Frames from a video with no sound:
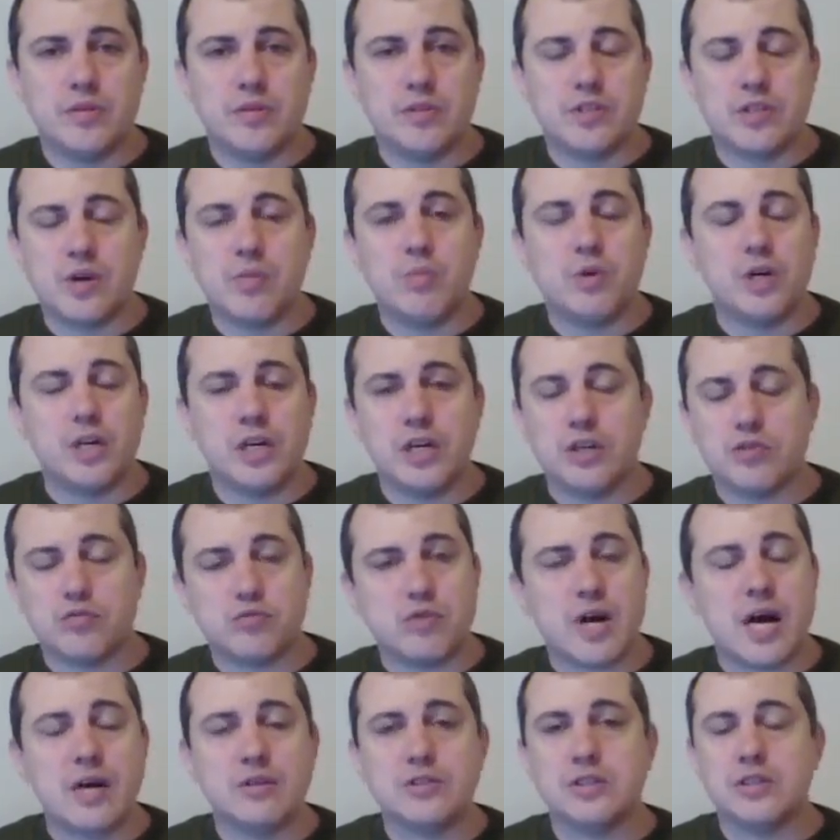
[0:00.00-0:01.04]
someone can
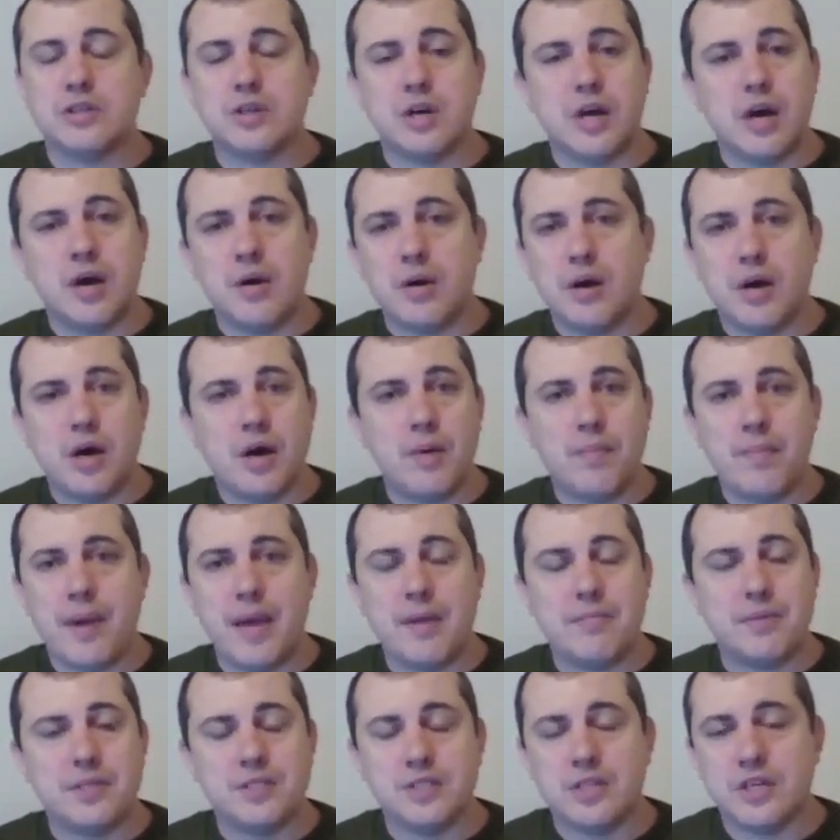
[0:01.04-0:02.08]
route a, a
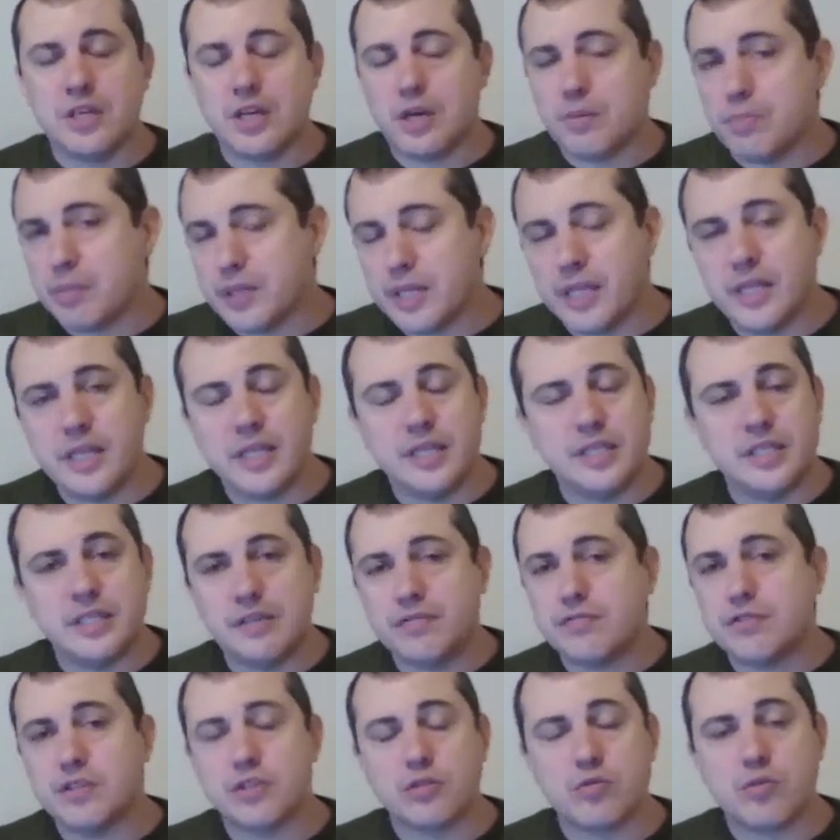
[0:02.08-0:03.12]
payment in a completely
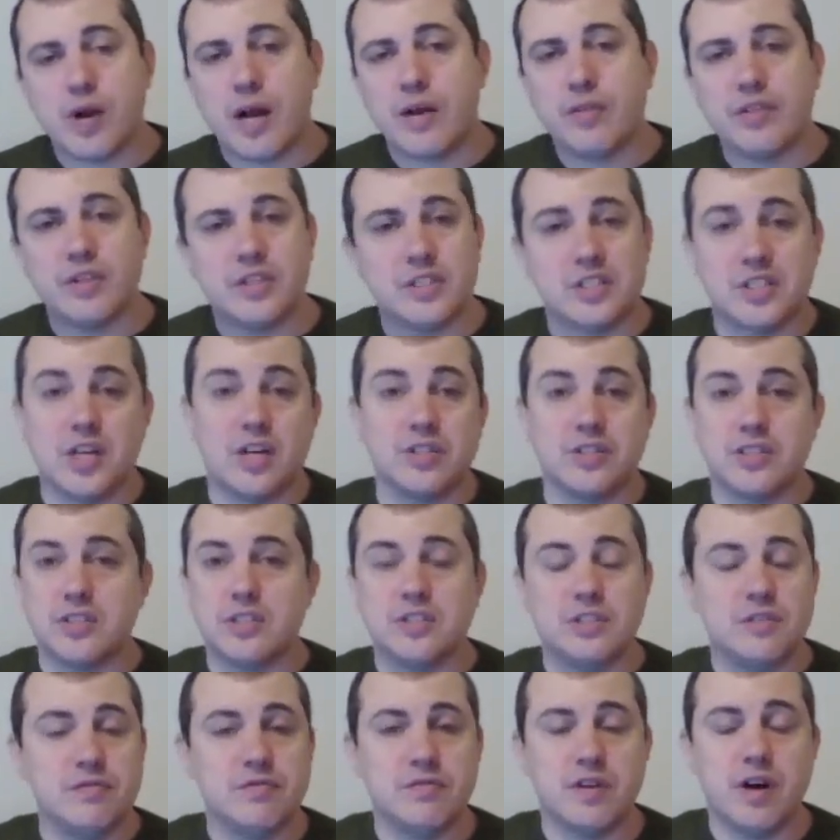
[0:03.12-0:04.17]
different route that
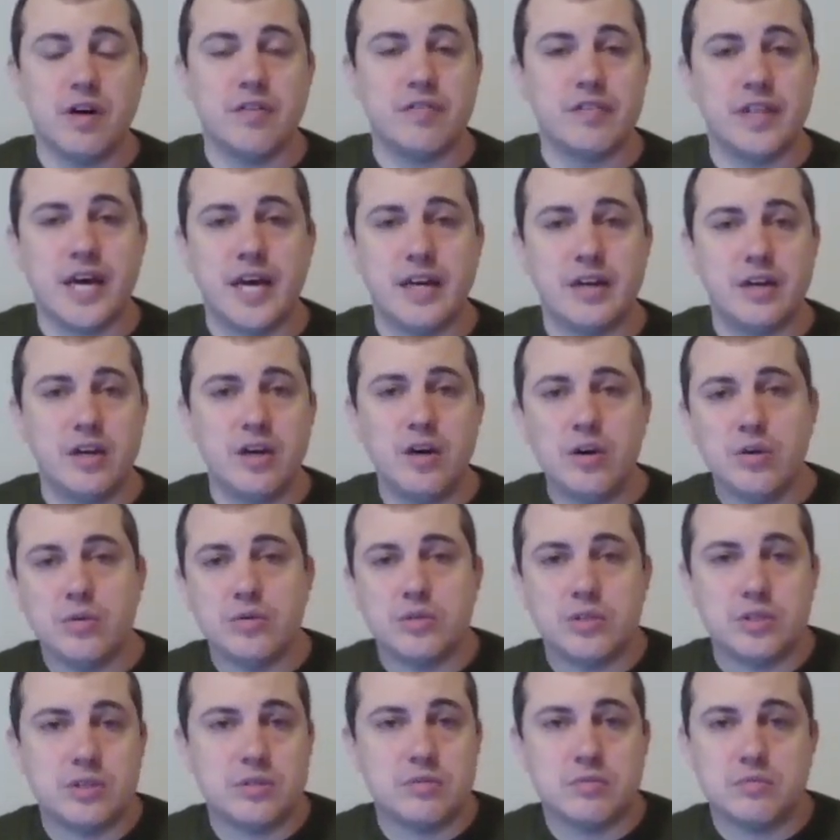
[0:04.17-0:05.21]
doesn't involve that
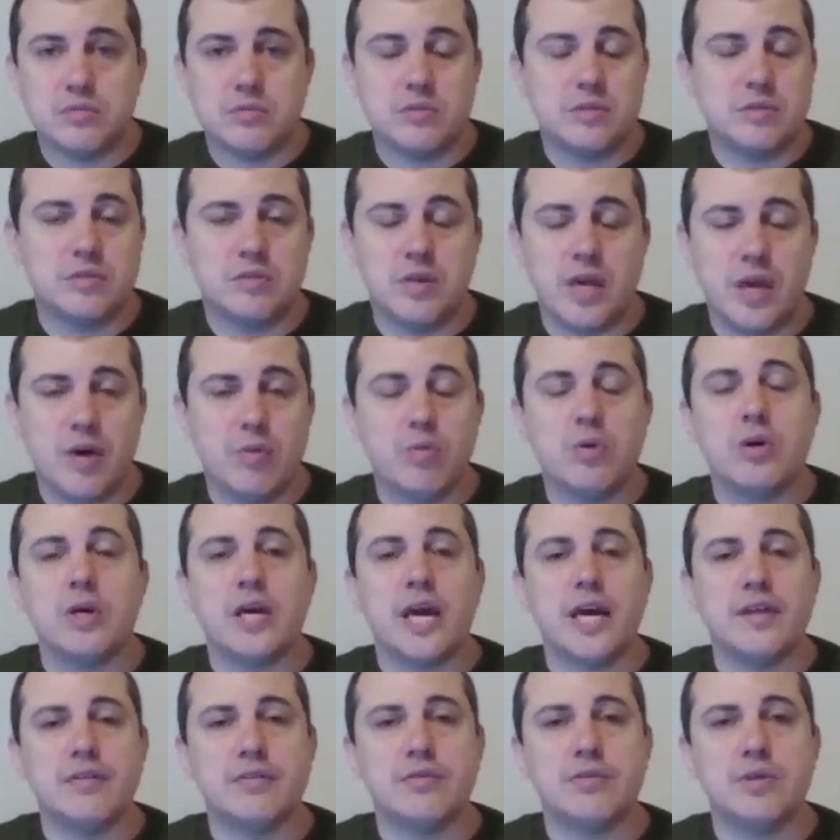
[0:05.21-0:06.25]
node, and it will
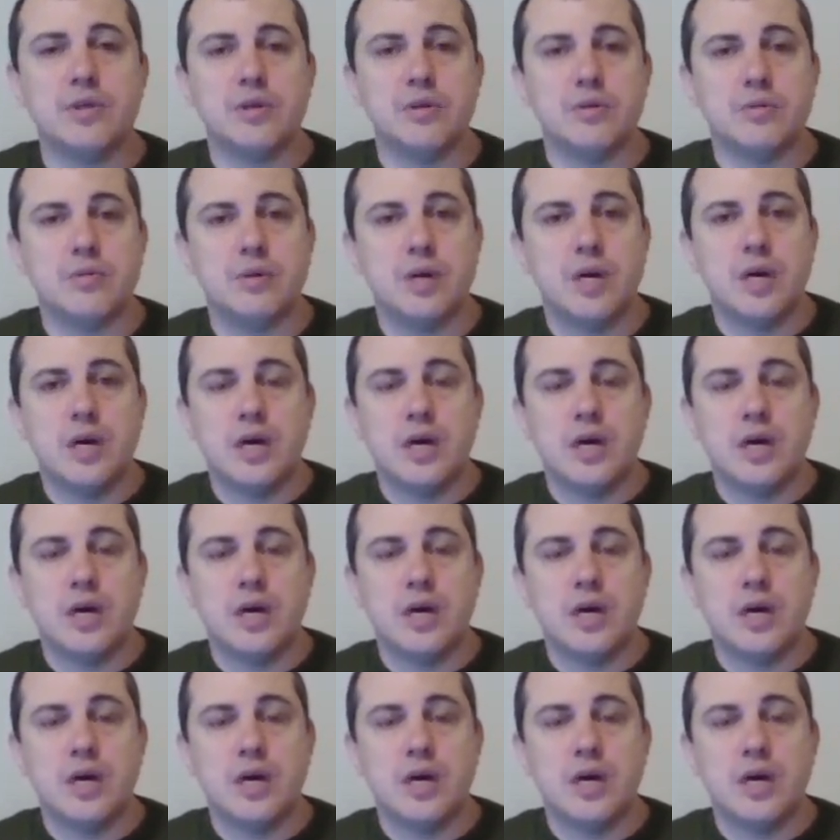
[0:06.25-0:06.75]
get through.